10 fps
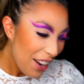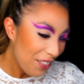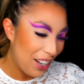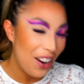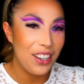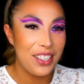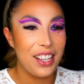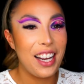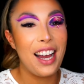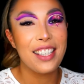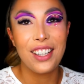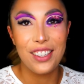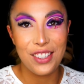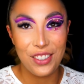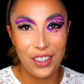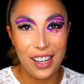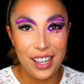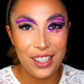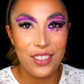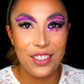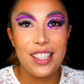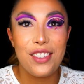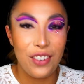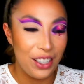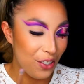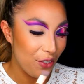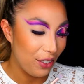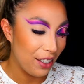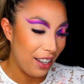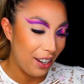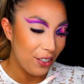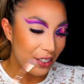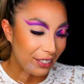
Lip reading: because I can't concentrate and do this when there's someone in the house.